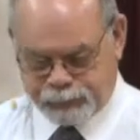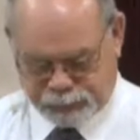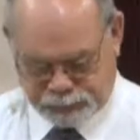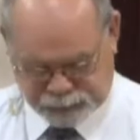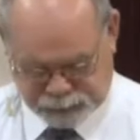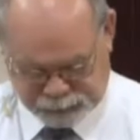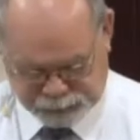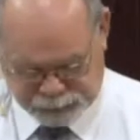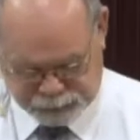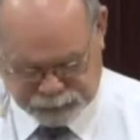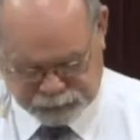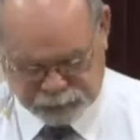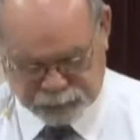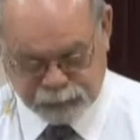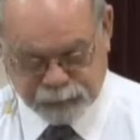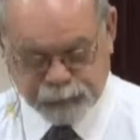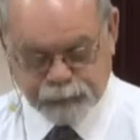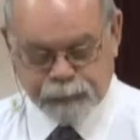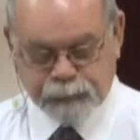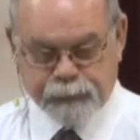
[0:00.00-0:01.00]

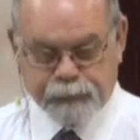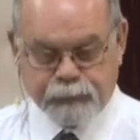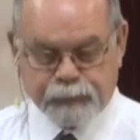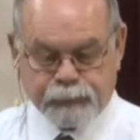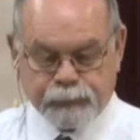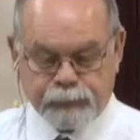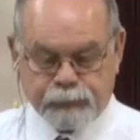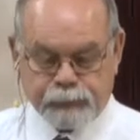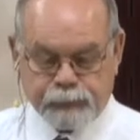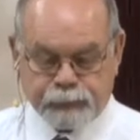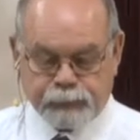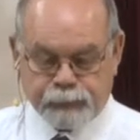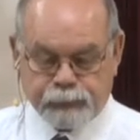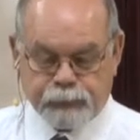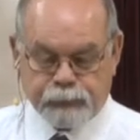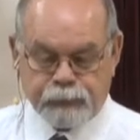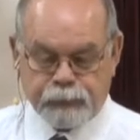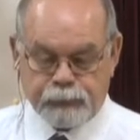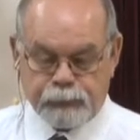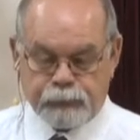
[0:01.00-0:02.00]

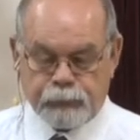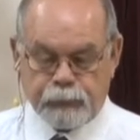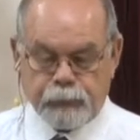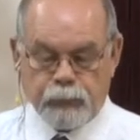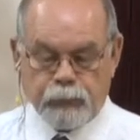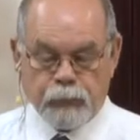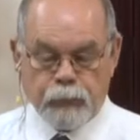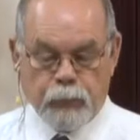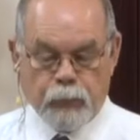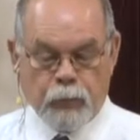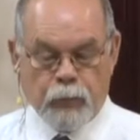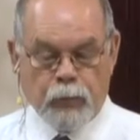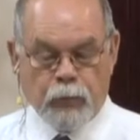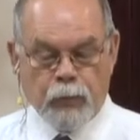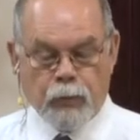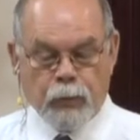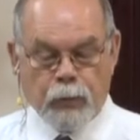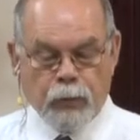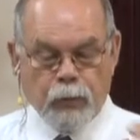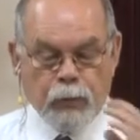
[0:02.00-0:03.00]

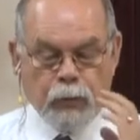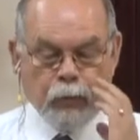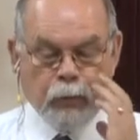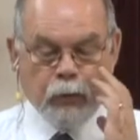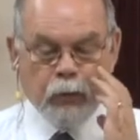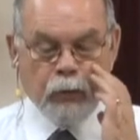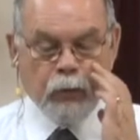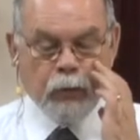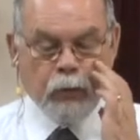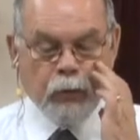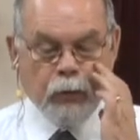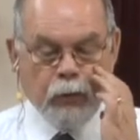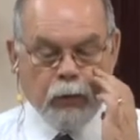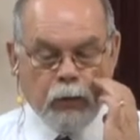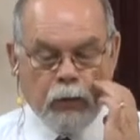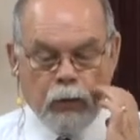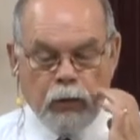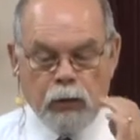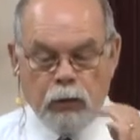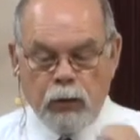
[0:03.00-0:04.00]

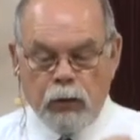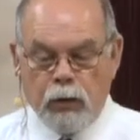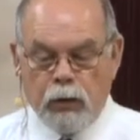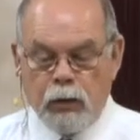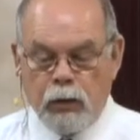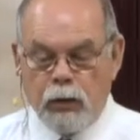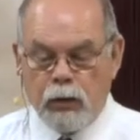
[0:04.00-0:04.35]
(no one is talking)